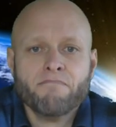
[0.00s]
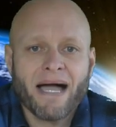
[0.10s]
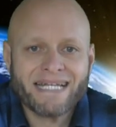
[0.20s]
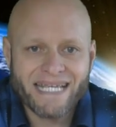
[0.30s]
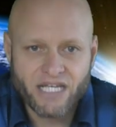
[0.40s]

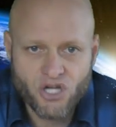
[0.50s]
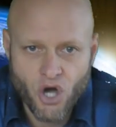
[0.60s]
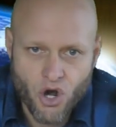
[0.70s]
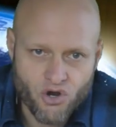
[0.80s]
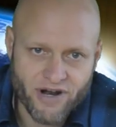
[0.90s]
Mining
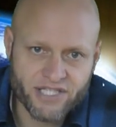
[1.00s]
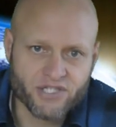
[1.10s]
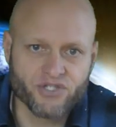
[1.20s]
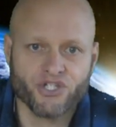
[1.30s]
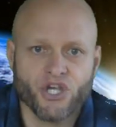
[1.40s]

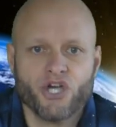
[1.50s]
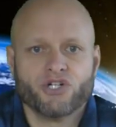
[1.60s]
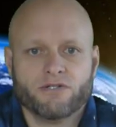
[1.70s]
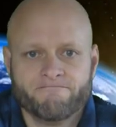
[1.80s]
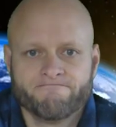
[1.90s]
Congress
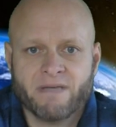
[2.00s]
Journal.